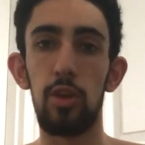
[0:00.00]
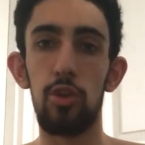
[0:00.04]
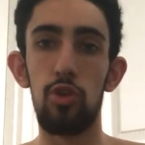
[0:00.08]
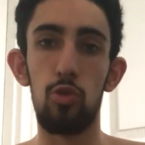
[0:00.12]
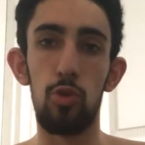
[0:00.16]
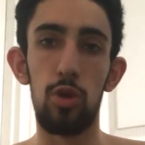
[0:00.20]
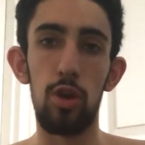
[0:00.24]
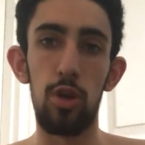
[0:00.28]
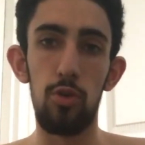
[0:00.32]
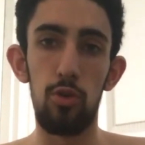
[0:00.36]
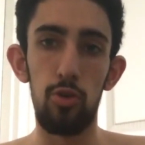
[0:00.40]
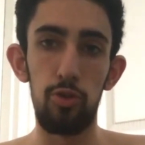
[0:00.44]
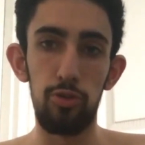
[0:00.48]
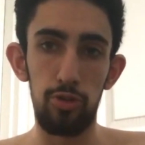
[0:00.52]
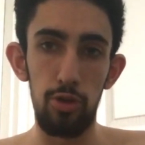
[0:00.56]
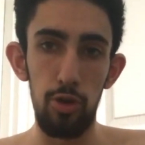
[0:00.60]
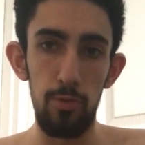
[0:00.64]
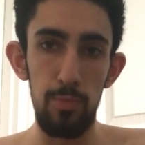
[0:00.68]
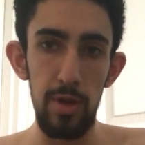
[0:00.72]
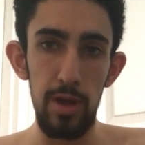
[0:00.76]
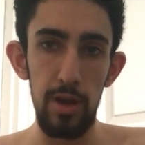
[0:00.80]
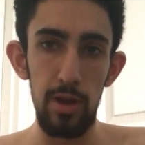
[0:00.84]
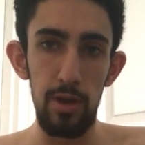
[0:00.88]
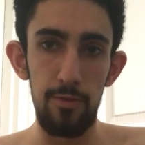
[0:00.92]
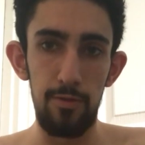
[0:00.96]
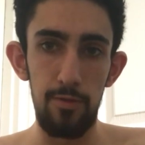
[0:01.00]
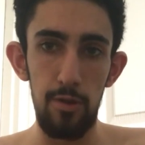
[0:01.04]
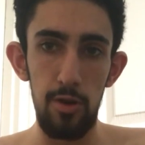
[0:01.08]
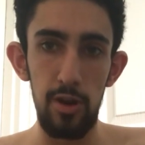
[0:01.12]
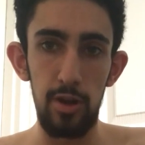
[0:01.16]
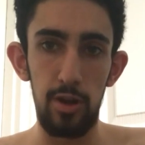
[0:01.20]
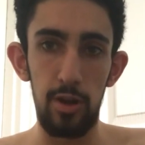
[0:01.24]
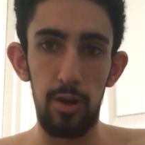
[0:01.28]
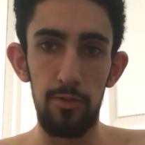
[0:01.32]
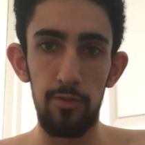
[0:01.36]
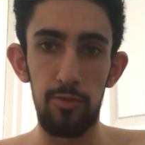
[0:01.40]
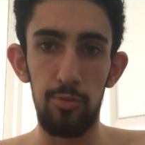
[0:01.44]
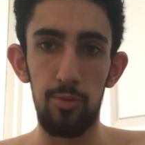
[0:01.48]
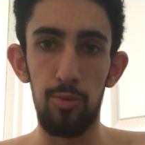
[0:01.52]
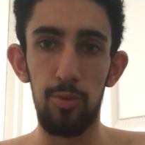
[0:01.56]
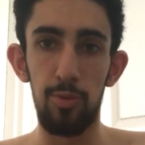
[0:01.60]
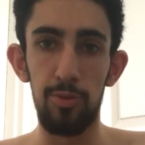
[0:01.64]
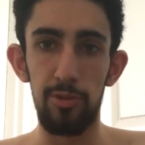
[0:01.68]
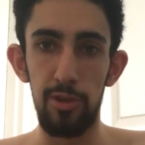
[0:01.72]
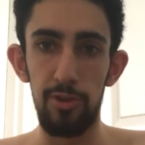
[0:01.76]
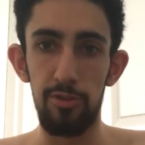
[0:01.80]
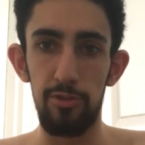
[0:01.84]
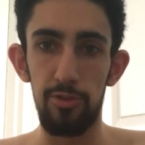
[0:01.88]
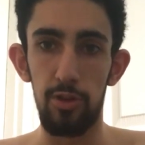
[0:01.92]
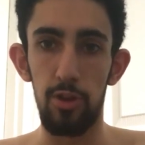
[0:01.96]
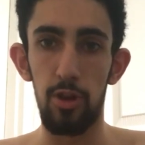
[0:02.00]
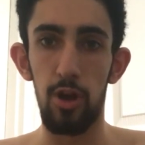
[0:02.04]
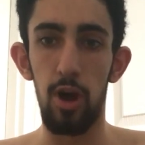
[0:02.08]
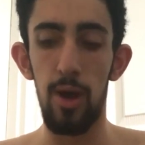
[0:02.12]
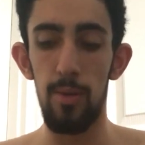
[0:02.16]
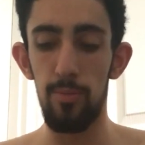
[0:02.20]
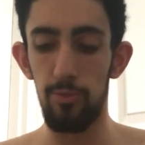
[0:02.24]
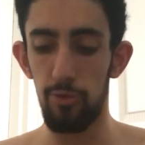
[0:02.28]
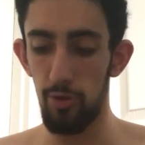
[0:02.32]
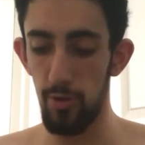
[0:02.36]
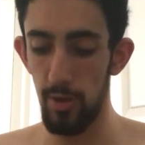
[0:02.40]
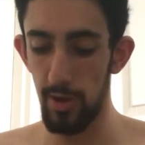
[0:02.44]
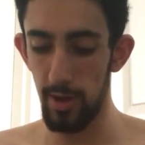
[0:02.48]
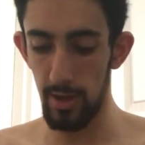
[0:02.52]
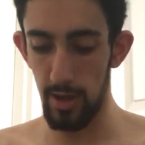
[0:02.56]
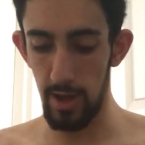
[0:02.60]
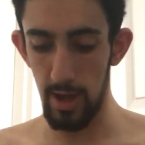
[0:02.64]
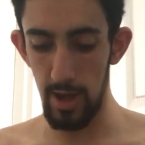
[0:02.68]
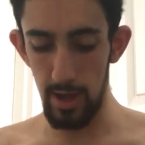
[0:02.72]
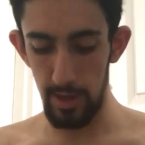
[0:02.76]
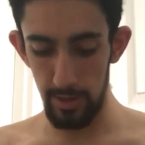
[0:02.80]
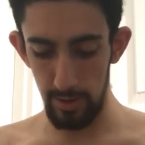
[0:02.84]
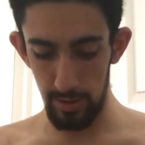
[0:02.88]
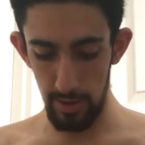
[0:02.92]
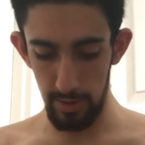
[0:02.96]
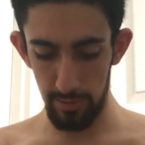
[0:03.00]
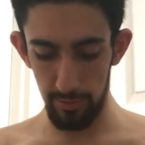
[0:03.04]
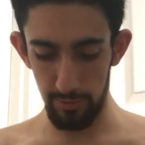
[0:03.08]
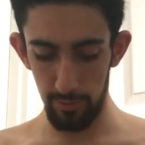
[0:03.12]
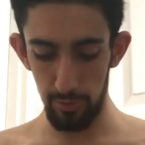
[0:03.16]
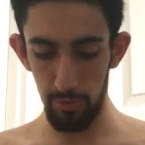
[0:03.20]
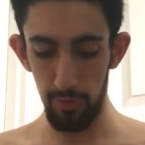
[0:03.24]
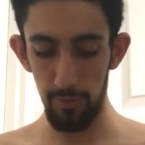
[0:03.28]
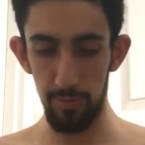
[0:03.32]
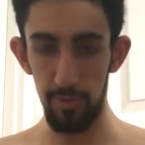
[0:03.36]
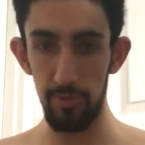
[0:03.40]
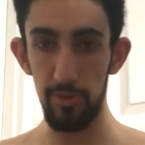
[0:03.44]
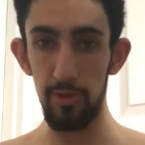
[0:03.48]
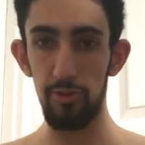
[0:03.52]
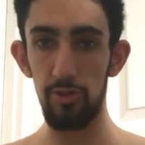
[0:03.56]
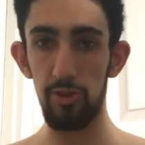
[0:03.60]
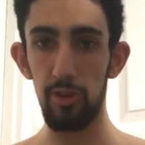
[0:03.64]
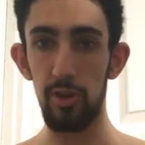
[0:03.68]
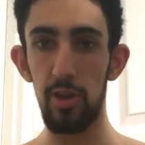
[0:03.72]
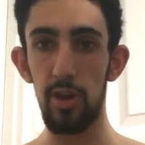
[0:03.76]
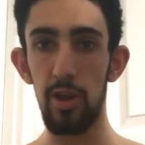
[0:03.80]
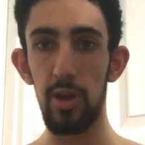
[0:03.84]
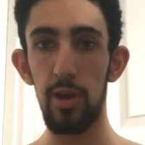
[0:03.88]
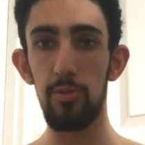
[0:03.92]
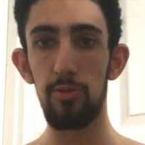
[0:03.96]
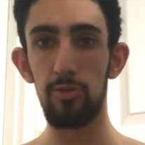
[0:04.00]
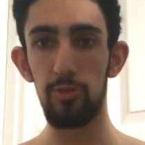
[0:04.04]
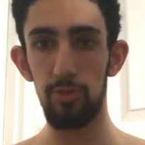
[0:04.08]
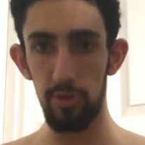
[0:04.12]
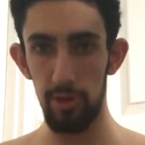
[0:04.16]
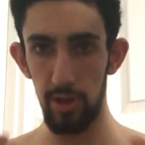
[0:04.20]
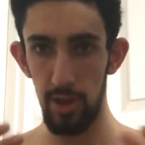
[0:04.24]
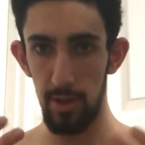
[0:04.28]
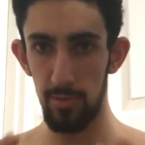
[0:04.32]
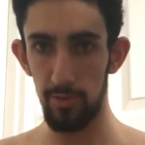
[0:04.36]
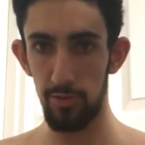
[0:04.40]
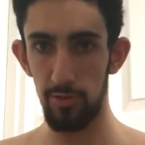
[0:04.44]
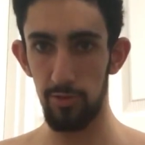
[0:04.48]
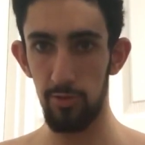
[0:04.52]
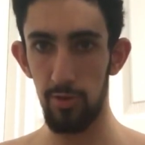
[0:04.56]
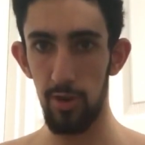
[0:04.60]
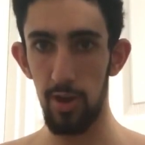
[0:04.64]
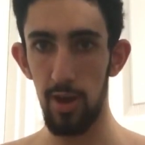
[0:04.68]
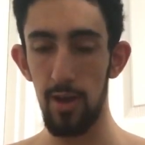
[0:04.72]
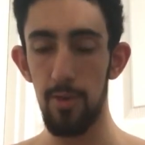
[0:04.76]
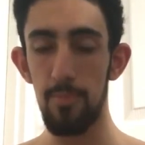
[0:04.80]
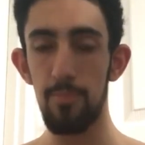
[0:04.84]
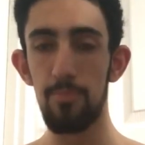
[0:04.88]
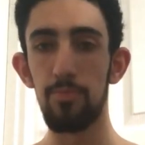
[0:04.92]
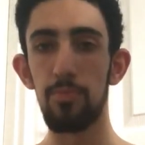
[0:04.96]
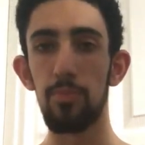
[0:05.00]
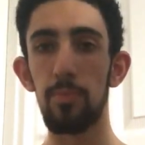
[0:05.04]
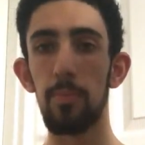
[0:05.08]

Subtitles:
You want to also be in a very comfortable position. I'm doing it in this sort of position here to demonstrate.